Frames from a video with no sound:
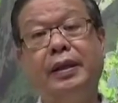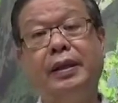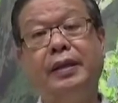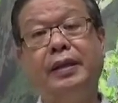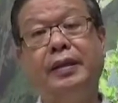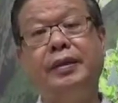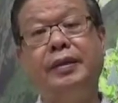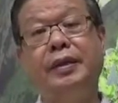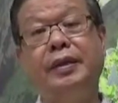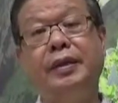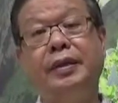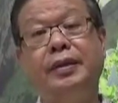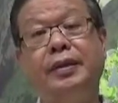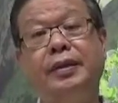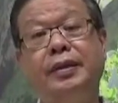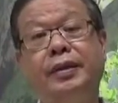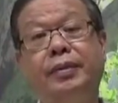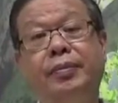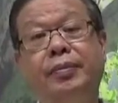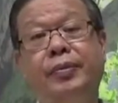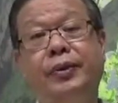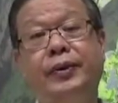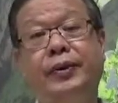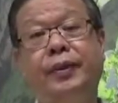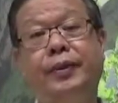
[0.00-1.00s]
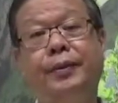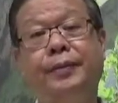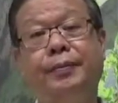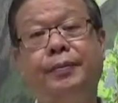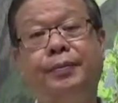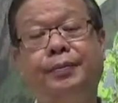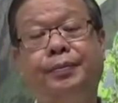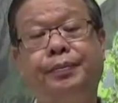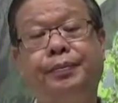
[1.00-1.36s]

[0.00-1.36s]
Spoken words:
it tells the Buddha